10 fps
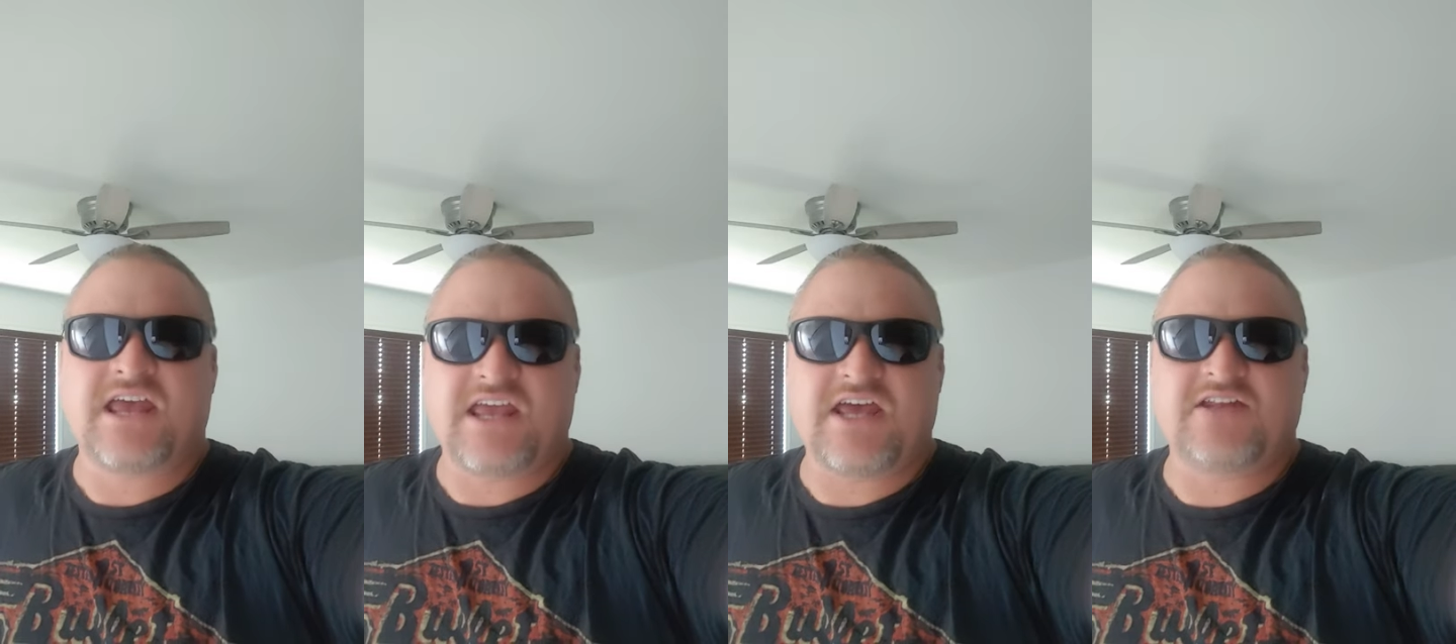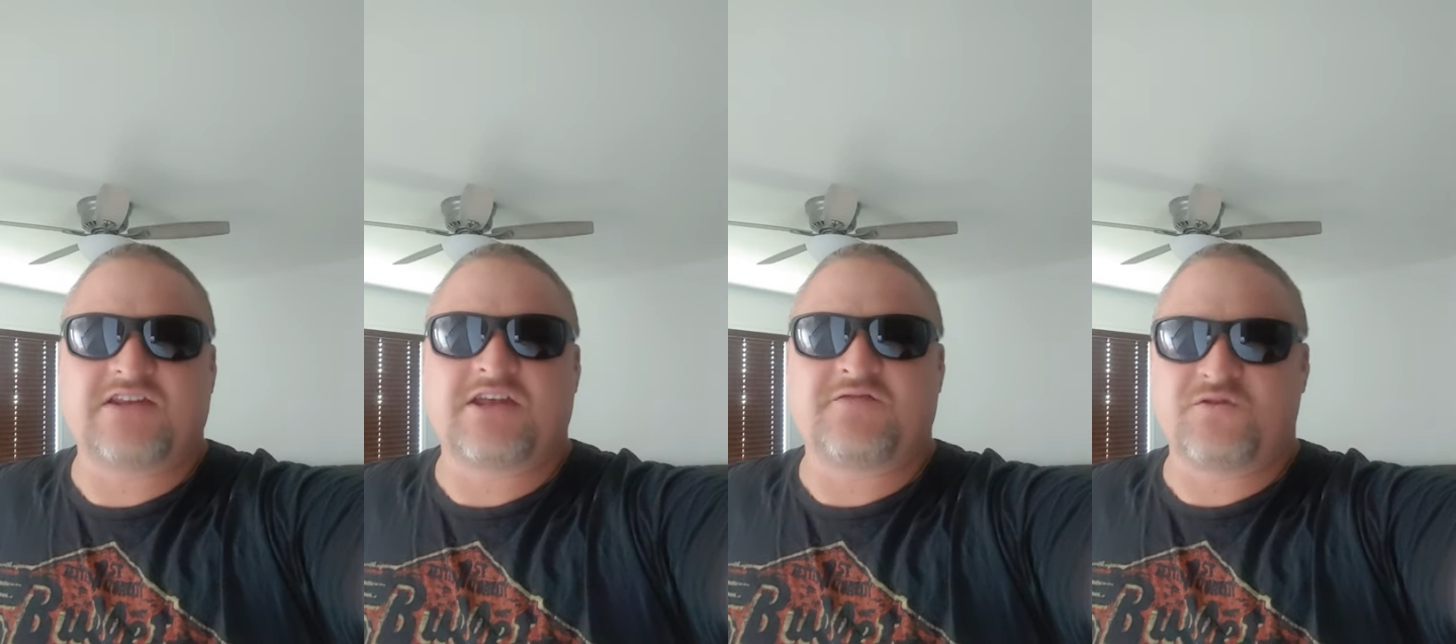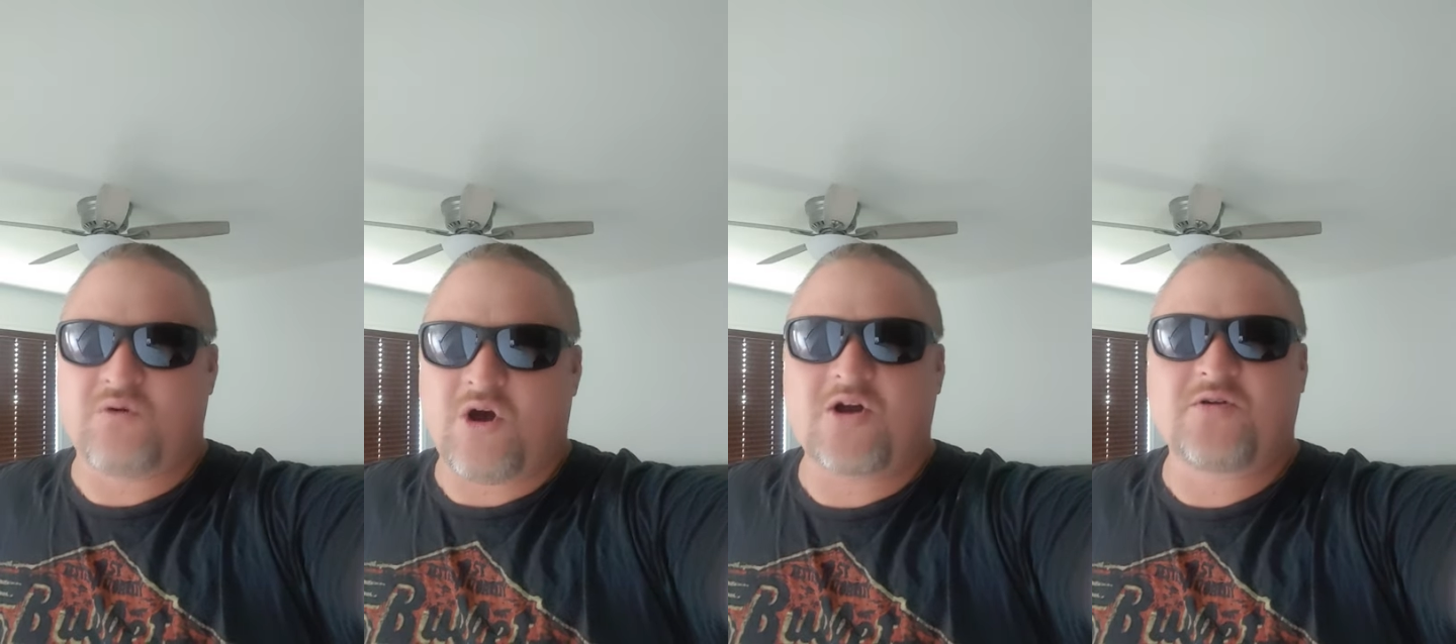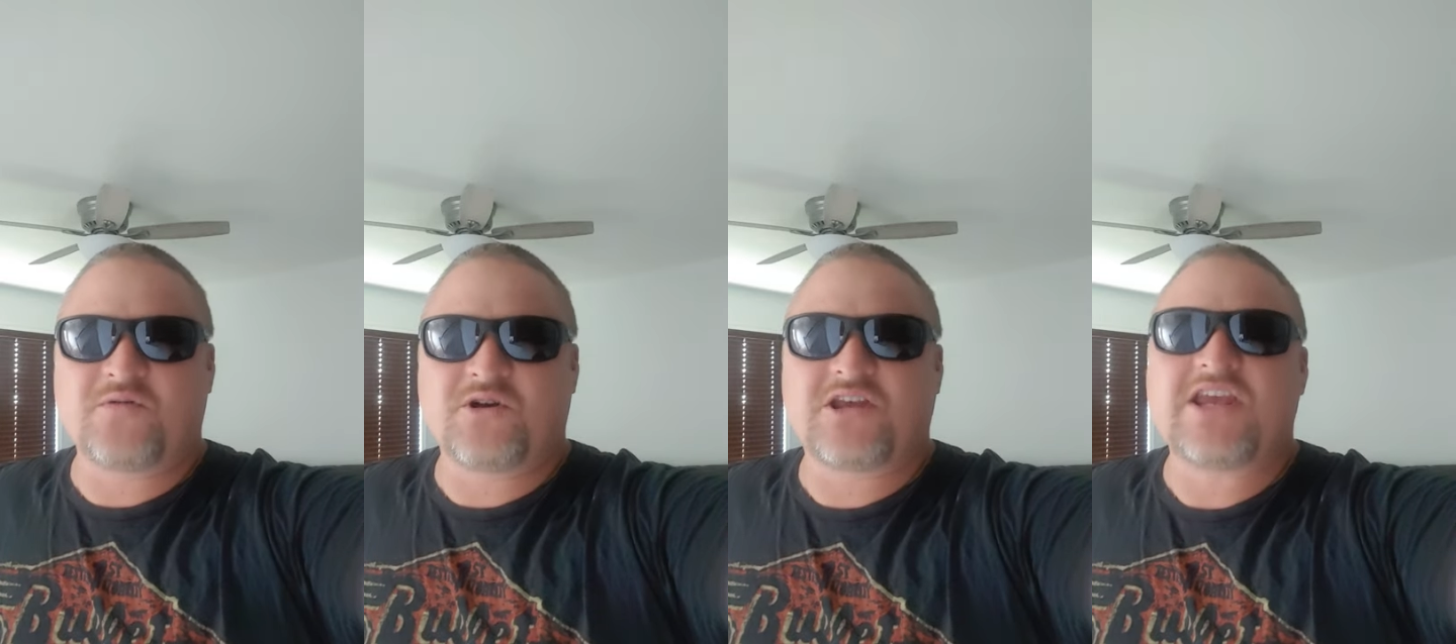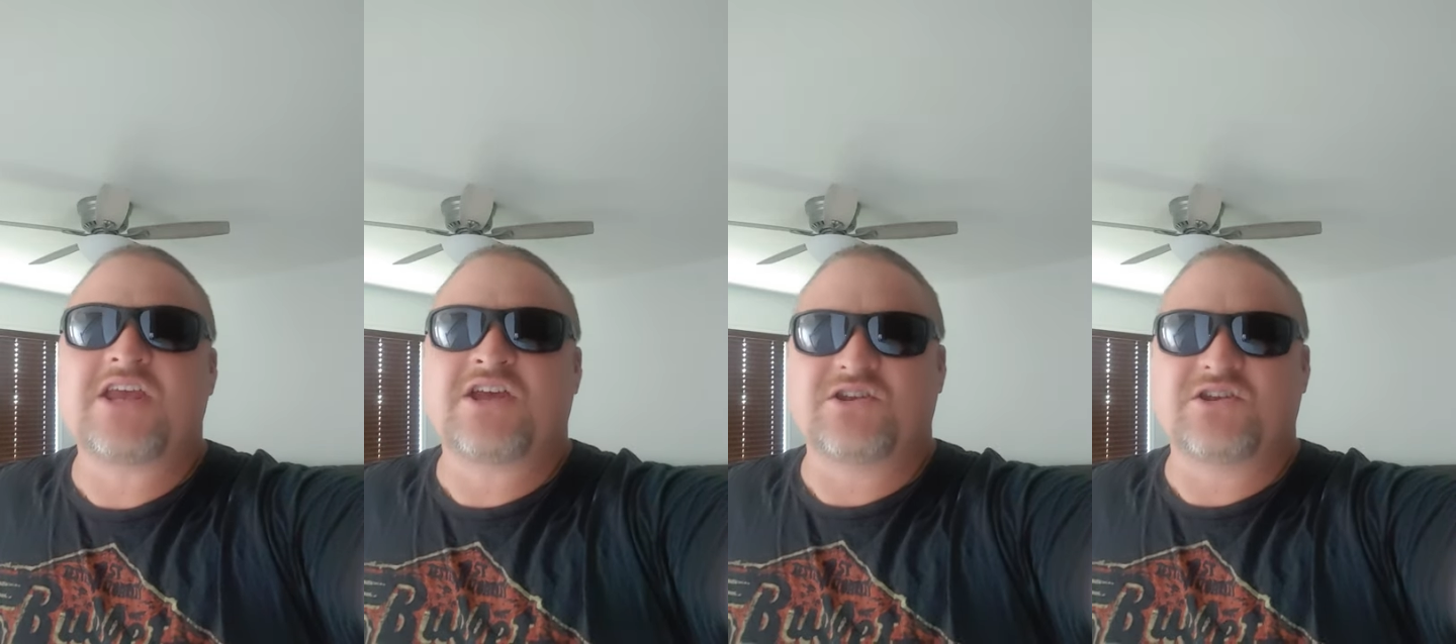And if you are a rookie,